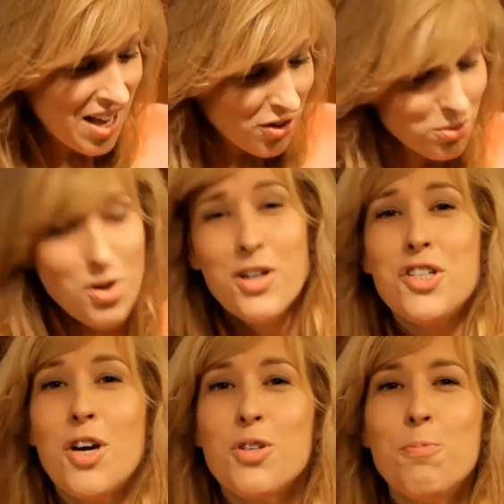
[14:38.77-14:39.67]
those
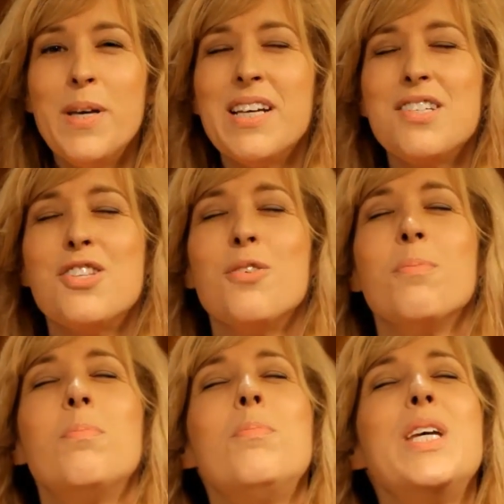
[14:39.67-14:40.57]
artichokes because they're
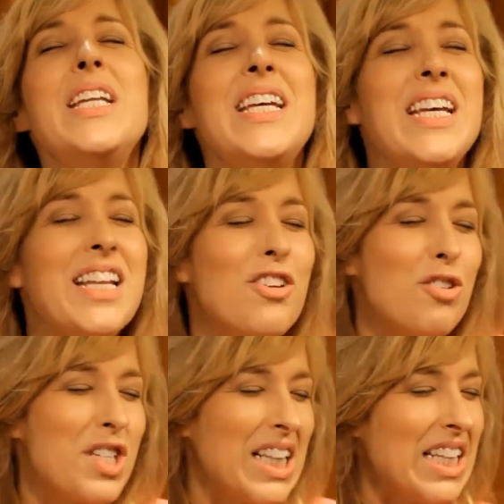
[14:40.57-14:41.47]
meaty and they're
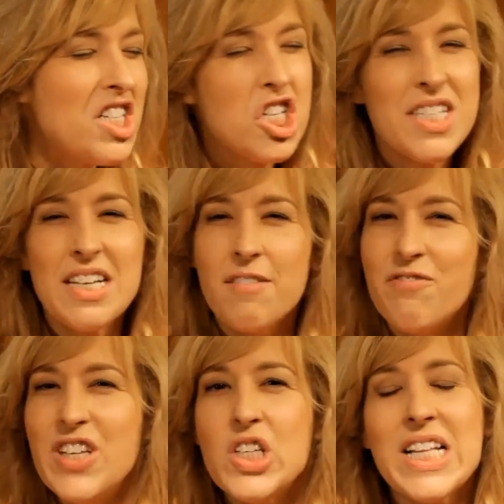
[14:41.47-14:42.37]
delicious and it
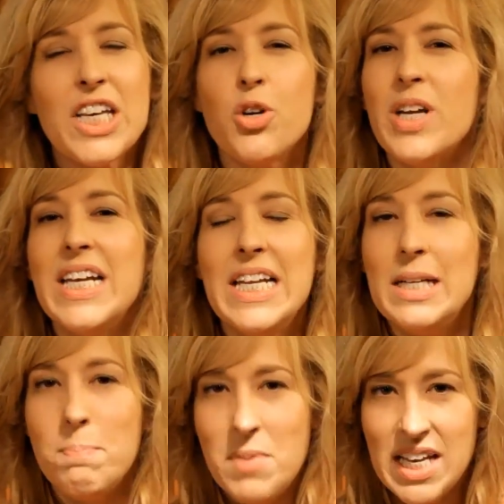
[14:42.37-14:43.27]
feels like you're
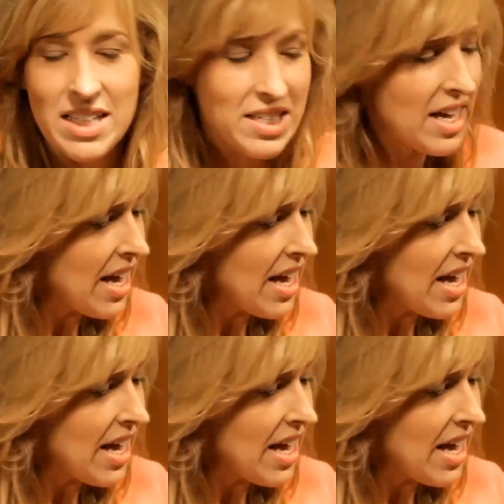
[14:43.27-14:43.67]
eating meat.